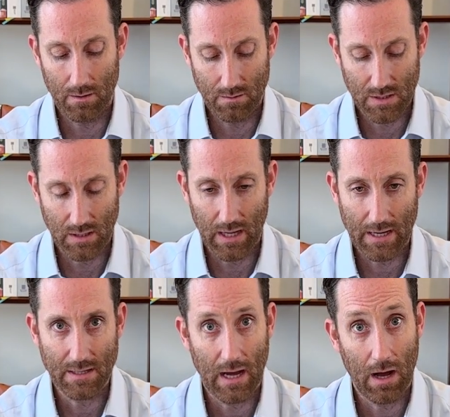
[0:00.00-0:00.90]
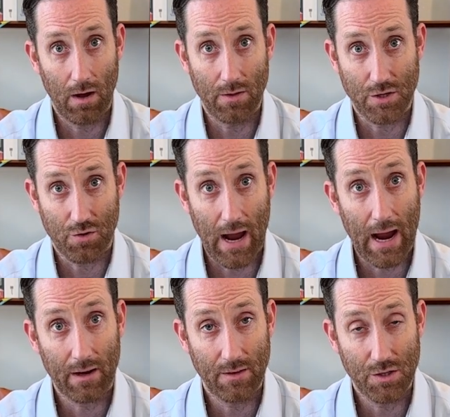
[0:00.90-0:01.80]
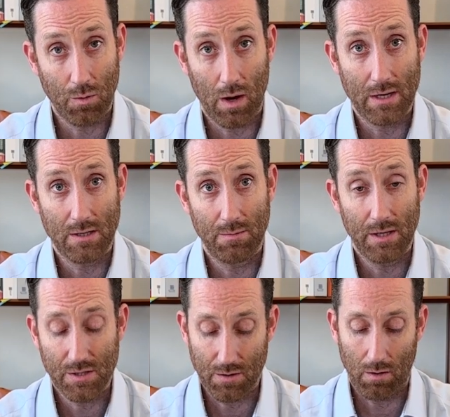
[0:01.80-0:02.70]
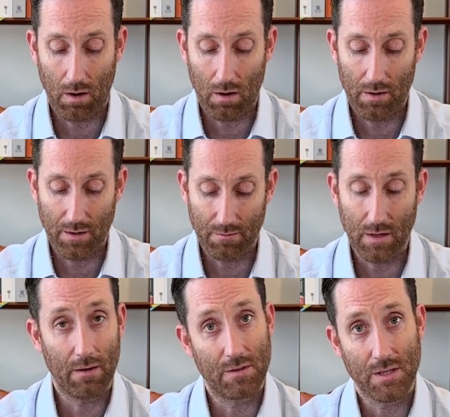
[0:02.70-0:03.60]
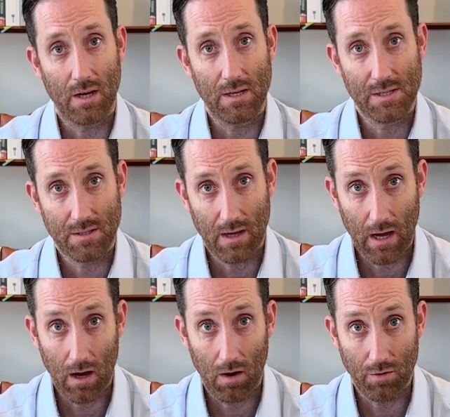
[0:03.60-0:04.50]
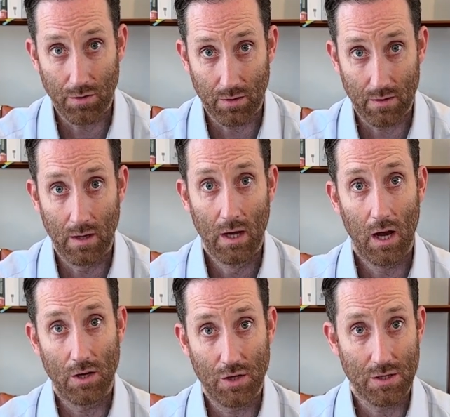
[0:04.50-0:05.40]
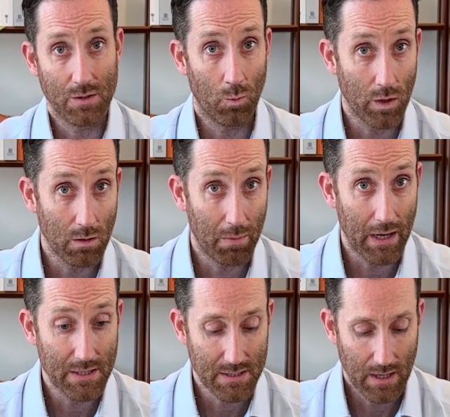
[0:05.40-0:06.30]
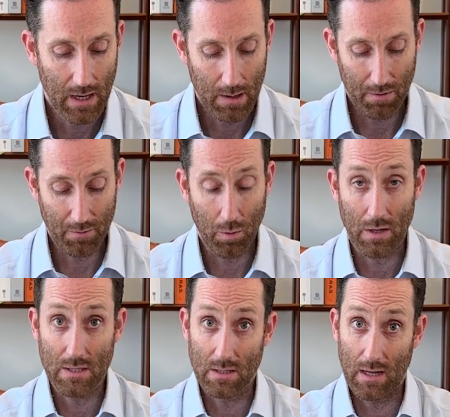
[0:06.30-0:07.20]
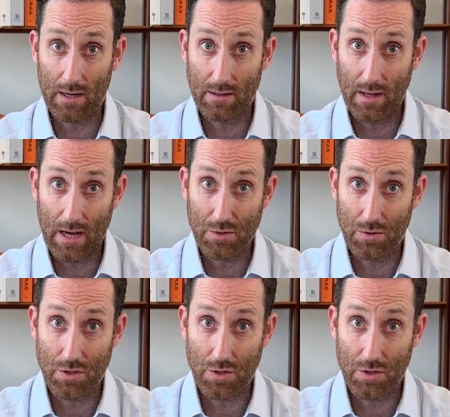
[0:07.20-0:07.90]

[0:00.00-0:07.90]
select how the track that you want it to be. So already have discussed how you can adjust the wheelbase, but if you want to select the actual